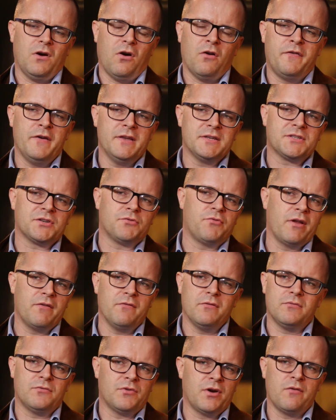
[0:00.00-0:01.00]
his
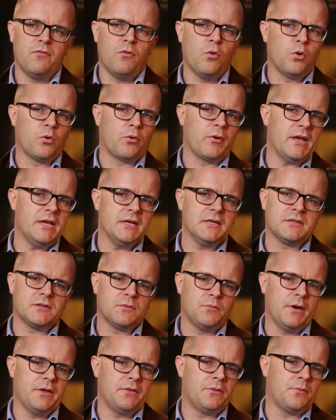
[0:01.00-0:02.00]

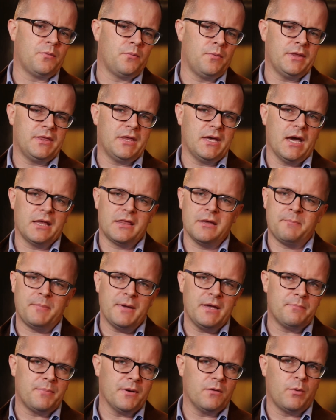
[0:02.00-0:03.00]
rivalries with the other
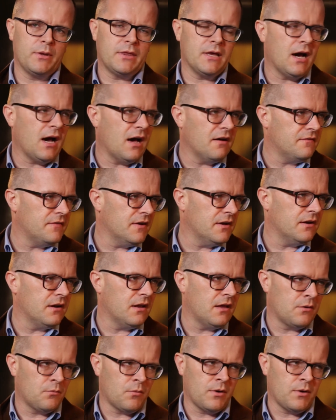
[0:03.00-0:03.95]
people, with Havel and